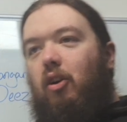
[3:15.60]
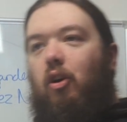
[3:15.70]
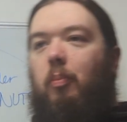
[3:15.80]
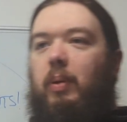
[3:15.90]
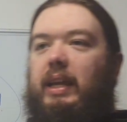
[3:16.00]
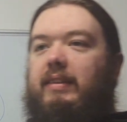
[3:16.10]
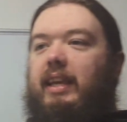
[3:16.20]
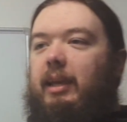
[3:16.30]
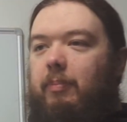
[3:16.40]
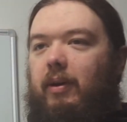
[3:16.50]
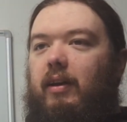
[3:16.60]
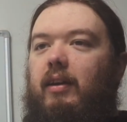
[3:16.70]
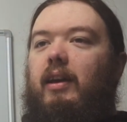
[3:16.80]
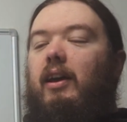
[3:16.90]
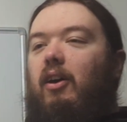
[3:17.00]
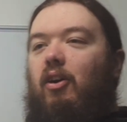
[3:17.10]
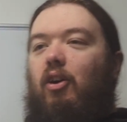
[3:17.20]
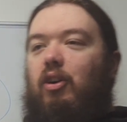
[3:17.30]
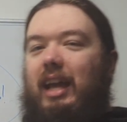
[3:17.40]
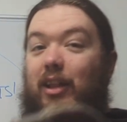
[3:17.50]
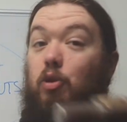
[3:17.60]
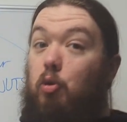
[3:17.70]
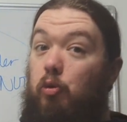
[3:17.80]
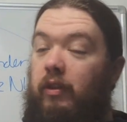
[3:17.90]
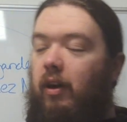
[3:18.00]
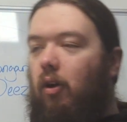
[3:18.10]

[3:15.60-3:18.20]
or Peacekeeper, or Katun,